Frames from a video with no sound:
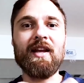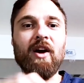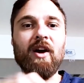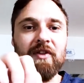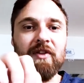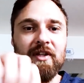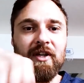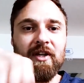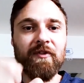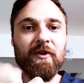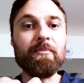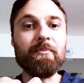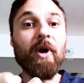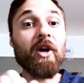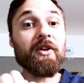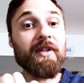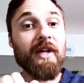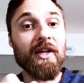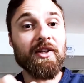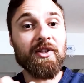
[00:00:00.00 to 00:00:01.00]
all the different
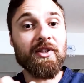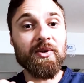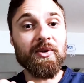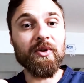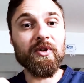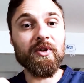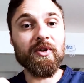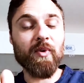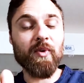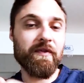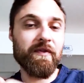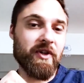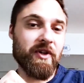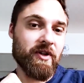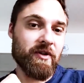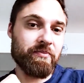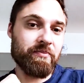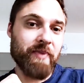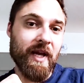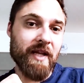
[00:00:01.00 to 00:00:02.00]
multi-tools. One of
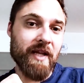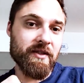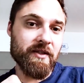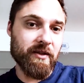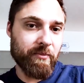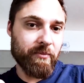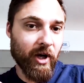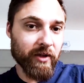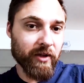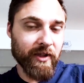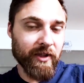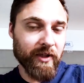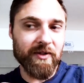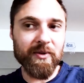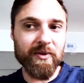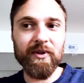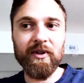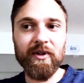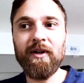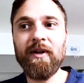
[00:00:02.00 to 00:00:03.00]
your pens is a
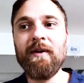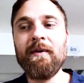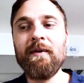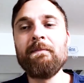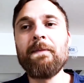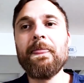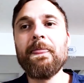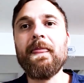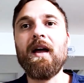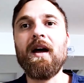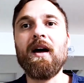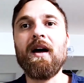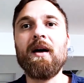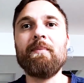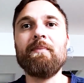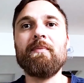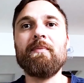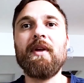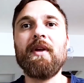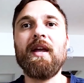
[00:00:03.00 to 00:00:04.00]
multi-tool.
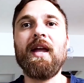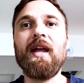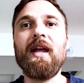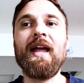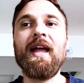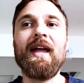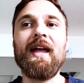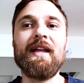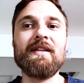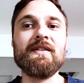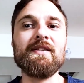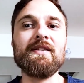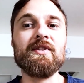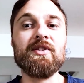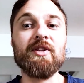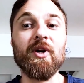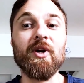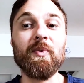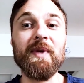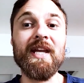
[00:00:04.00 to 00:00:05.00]
And
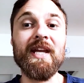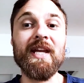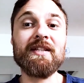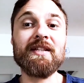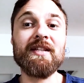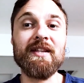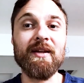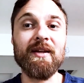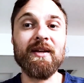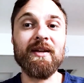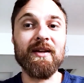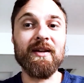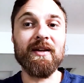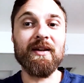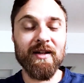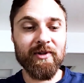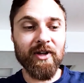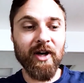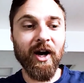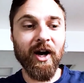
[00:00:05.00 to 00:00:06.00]
so we get to the
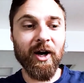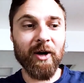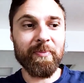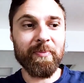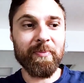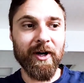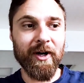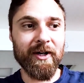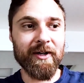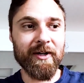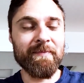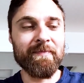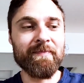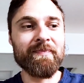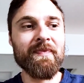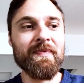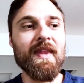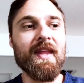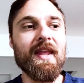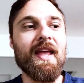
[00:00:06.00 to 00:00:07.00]
car part.
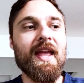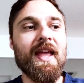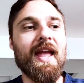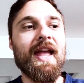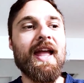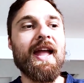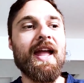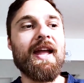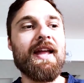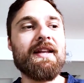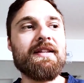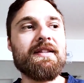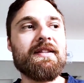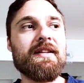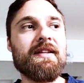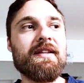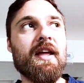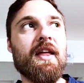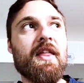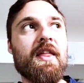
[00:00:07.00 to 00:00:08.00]
And
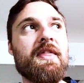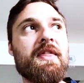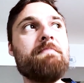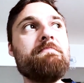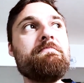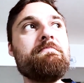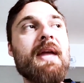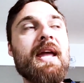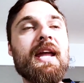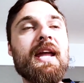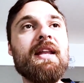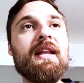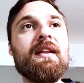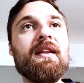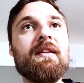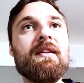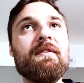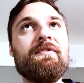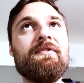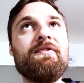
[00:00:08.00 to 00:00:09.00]
the main
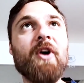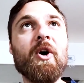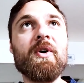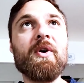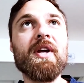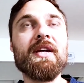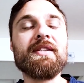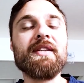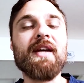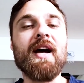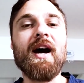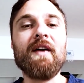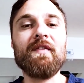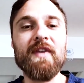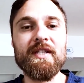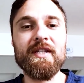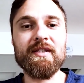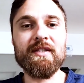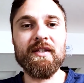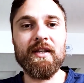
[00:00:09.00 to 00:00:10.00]
focus,
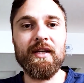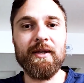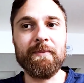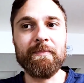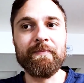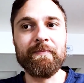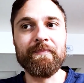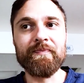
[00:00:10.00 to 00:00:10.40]
obviously,